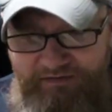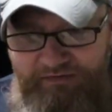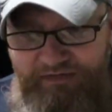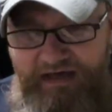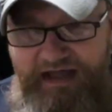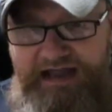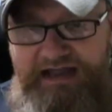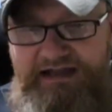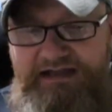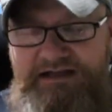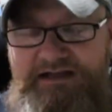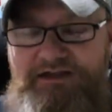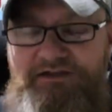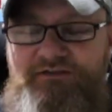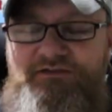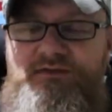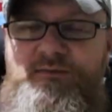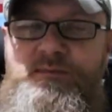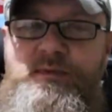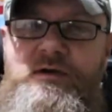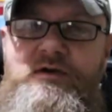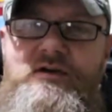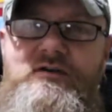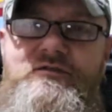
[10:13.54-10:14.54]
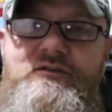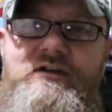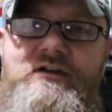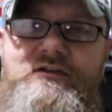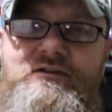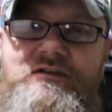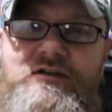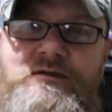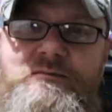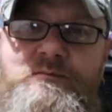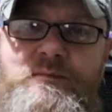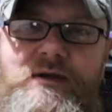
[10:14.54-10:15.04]
That is the
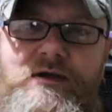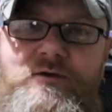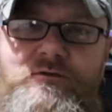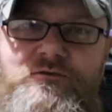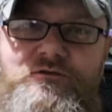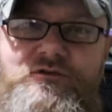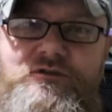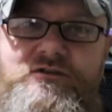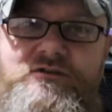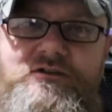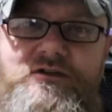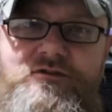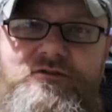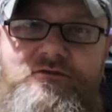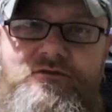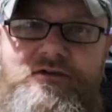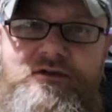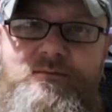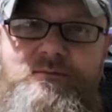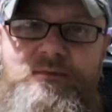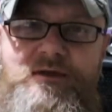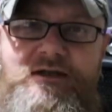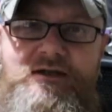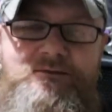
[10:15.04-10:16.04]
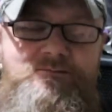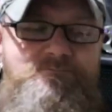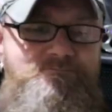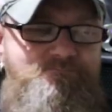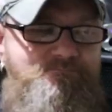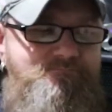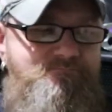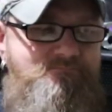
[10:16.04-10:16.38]
perfect Belgian witbier.